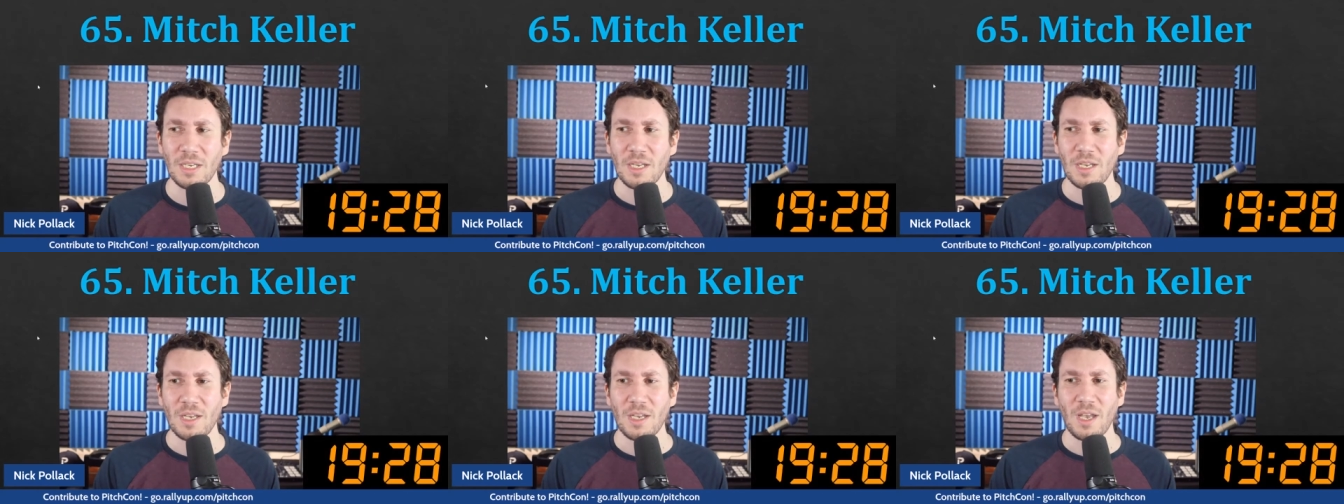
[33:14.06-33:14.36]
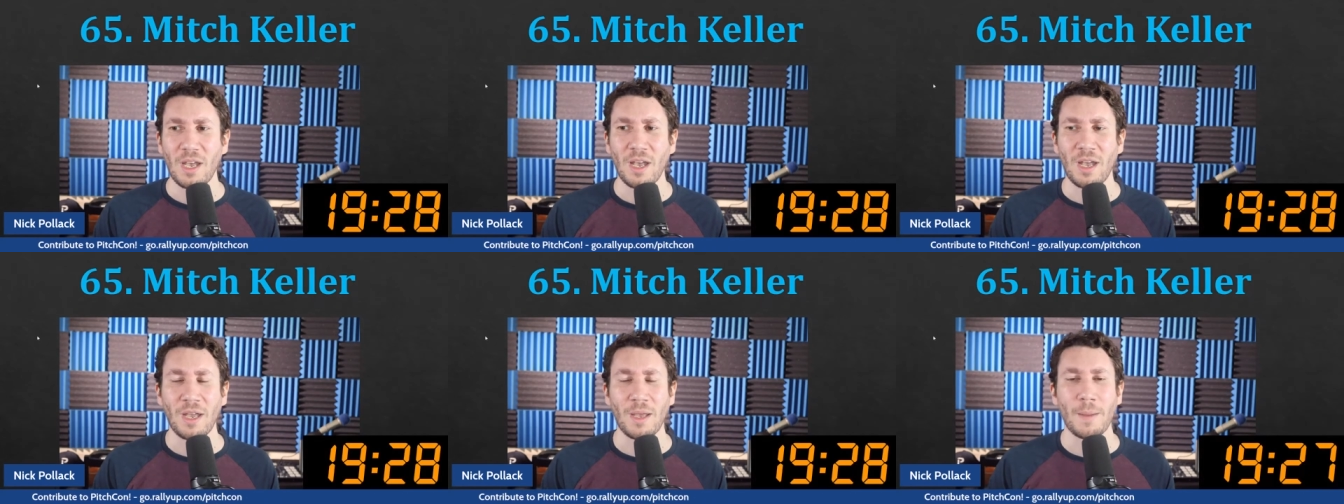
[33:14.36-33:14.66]

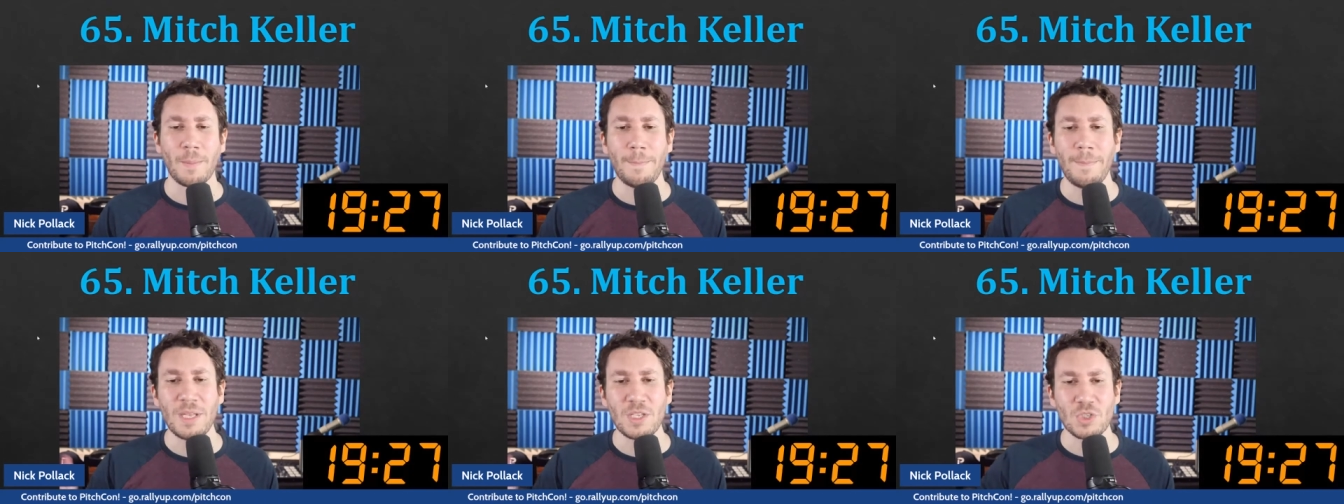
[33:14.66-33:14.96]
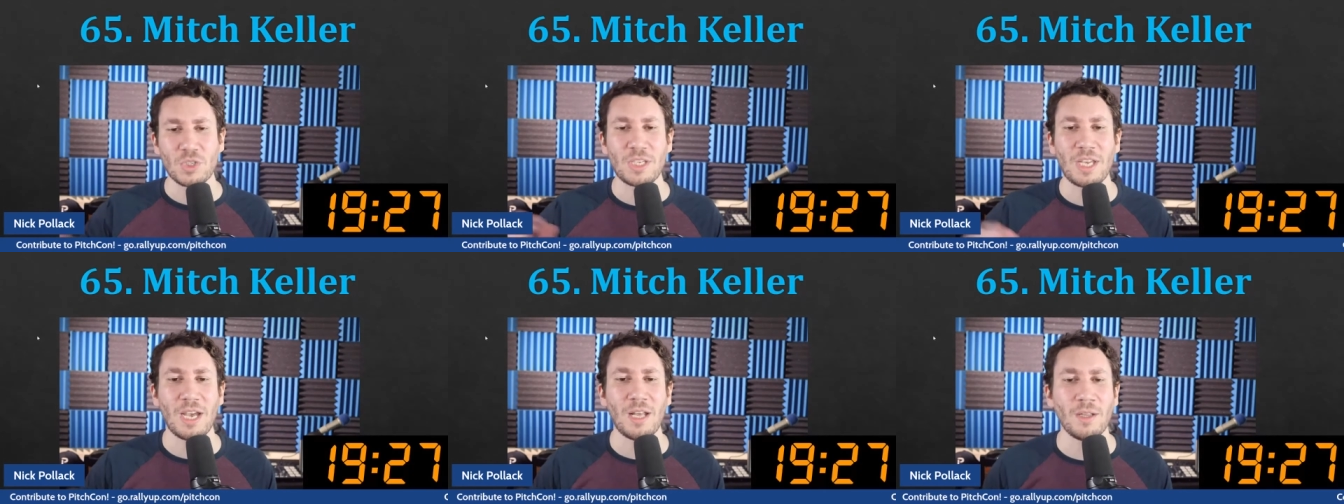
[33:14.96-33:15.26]
Uh, Mitch
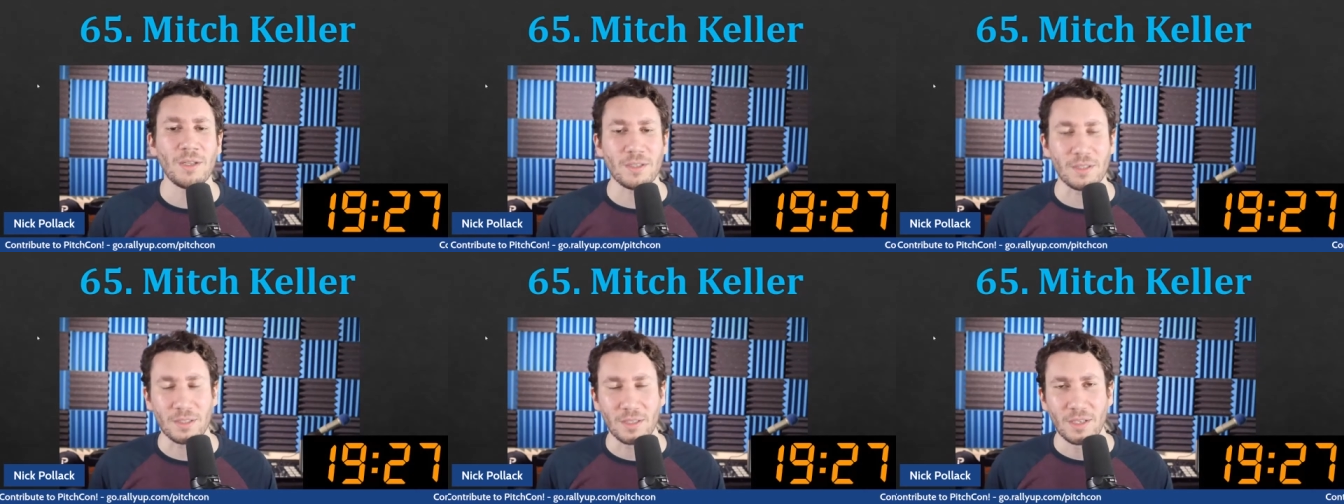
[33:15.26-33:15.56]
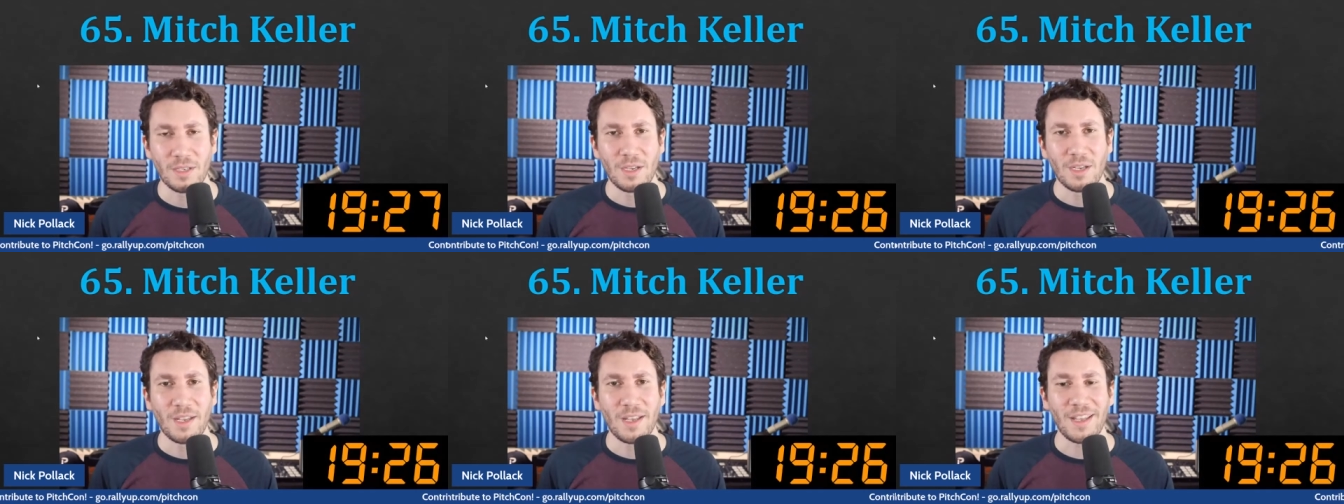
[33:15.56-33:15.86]
Keller.
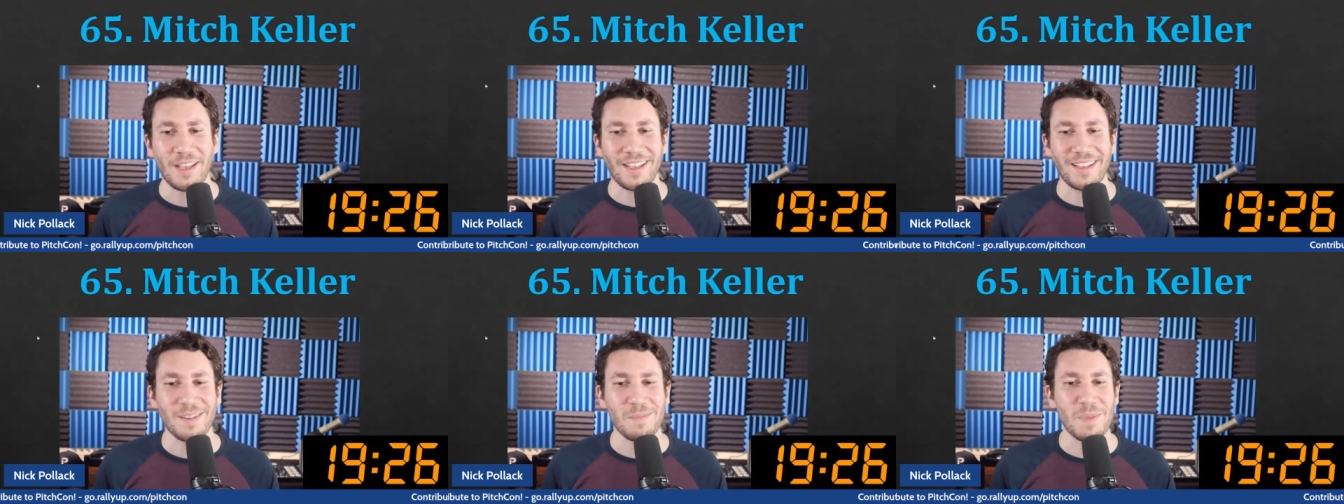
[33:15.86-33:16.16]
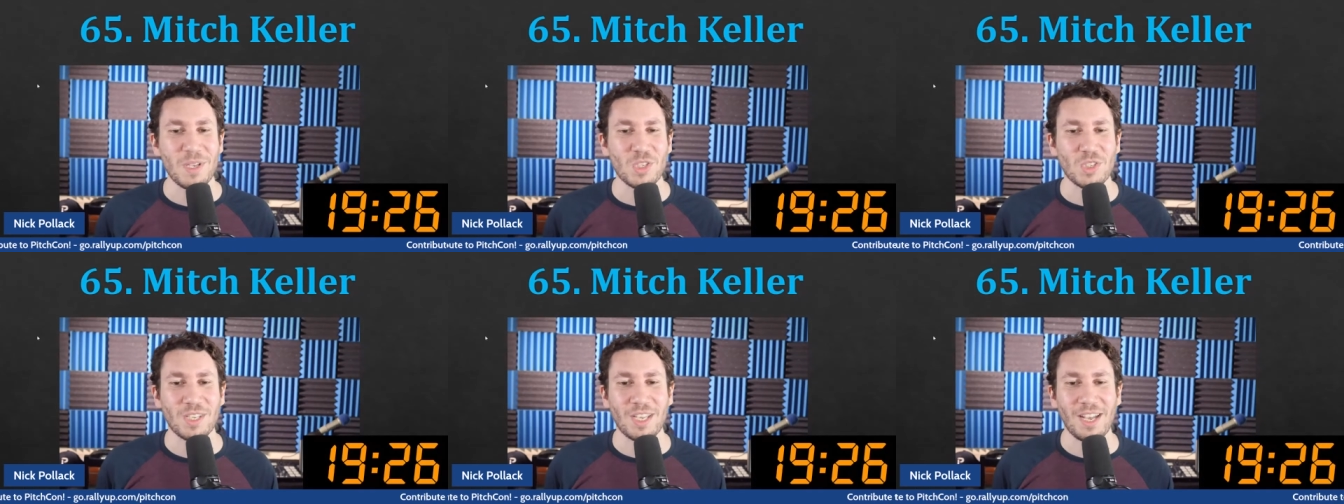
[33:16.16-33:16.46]
Uh,
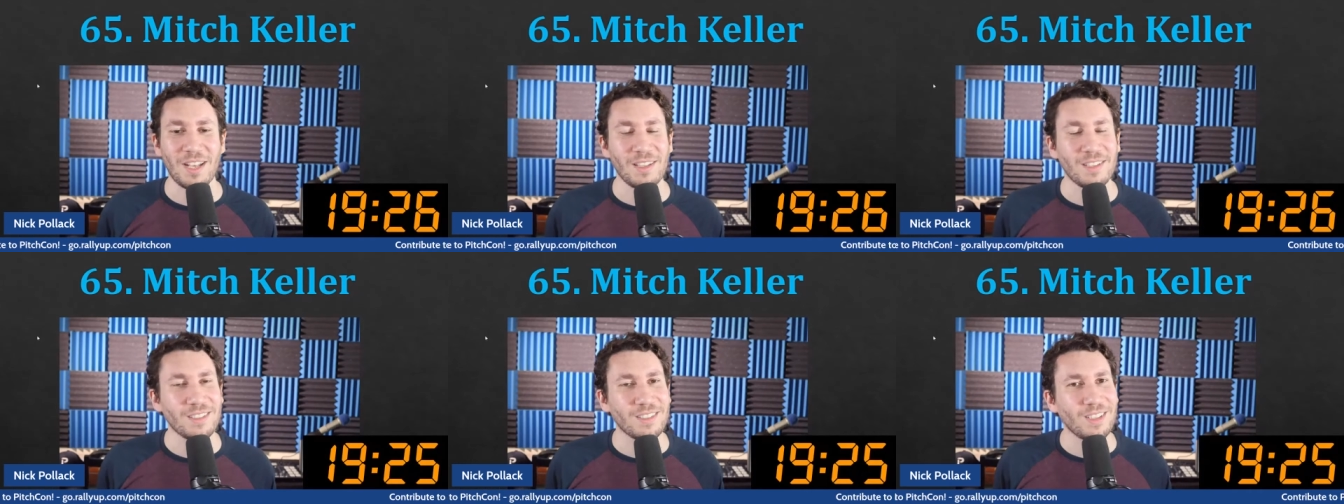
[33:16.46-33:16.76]
Mitch Keller,